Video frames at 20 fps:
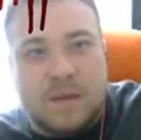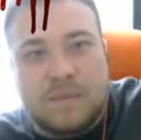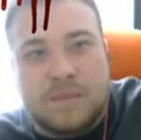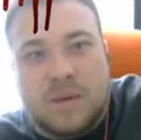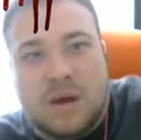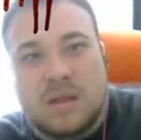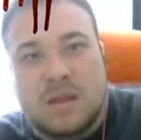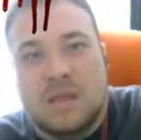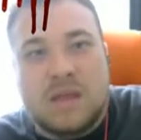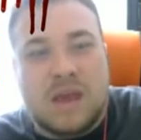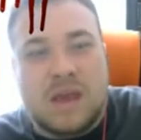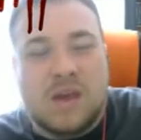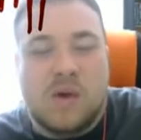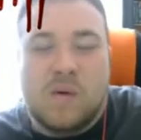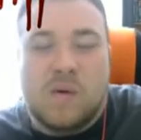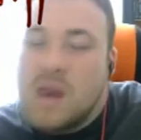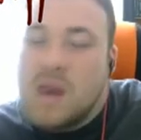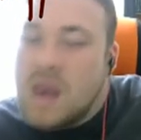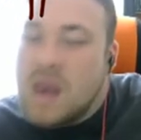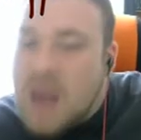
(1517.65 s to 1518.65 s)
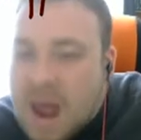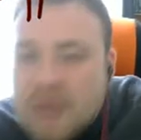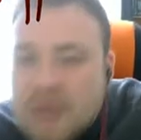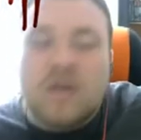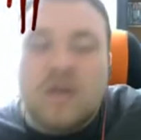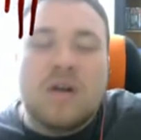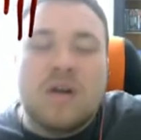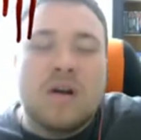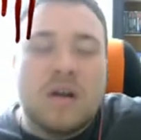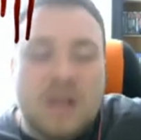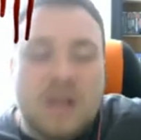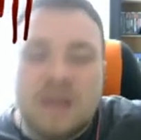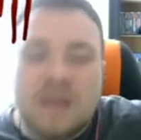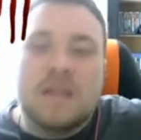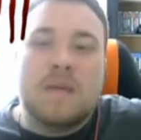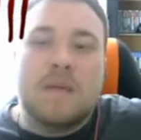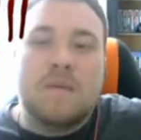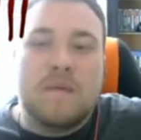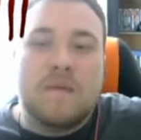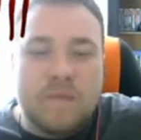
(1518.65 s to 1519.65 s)
up button like you never
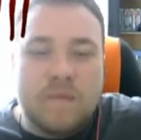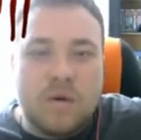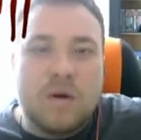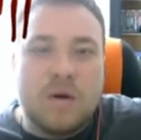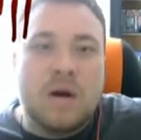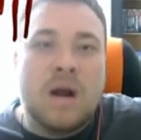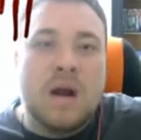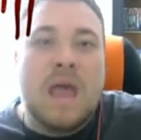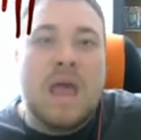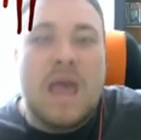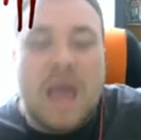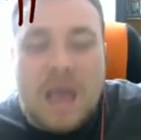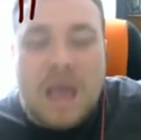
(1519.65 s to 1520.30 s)
clicked it before,